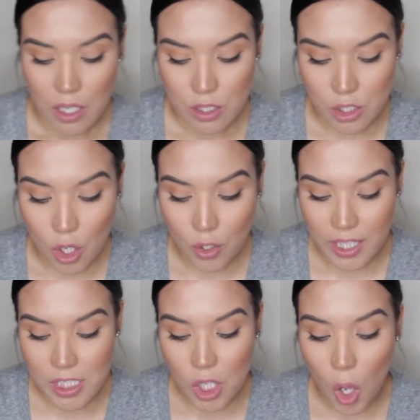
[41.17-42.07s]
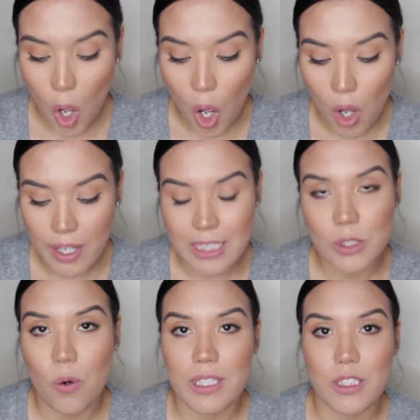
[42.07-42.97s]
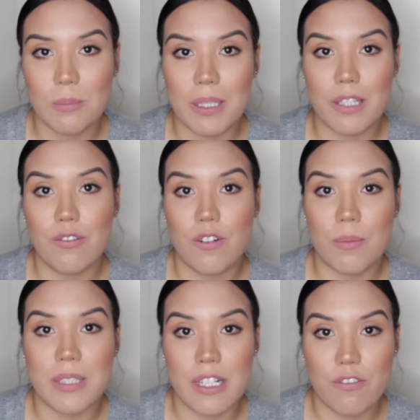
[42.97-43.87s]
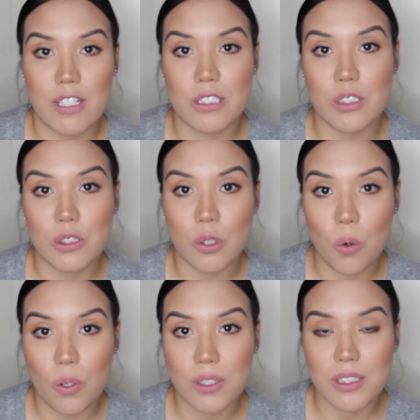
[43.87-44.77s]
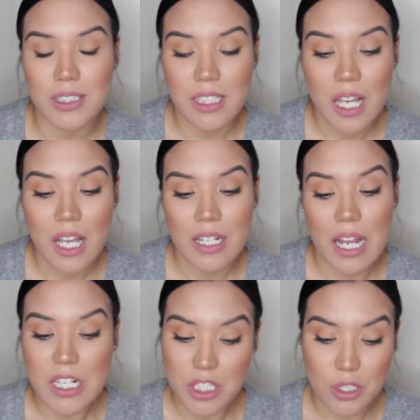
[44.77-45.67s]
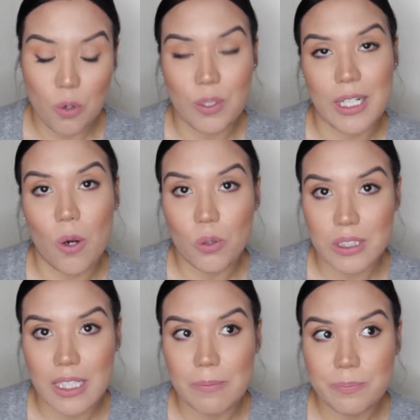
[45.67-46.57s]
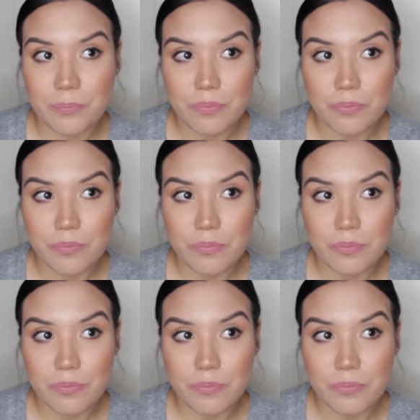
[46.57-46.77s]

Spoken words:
So this haul is going to be from different stores, not just only Ulta.